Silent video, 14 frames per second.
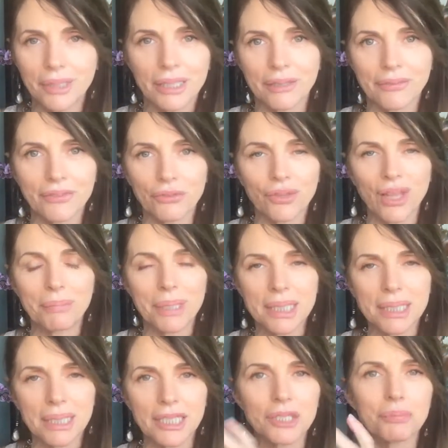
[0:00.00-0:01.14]
I don't even know if that makes
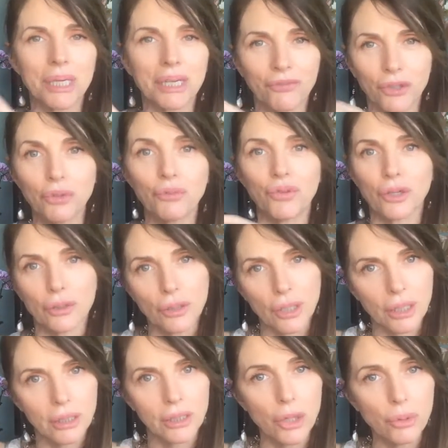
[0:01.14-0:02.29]
sense, but if you feel
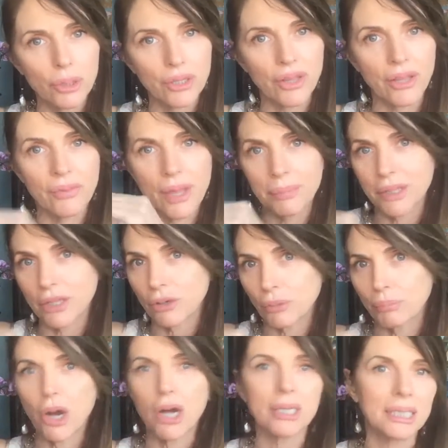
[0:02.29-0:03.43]
lower than them and they're a
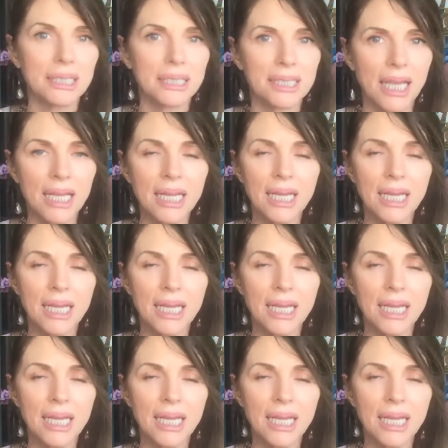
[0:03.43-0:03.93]
boss, let's say,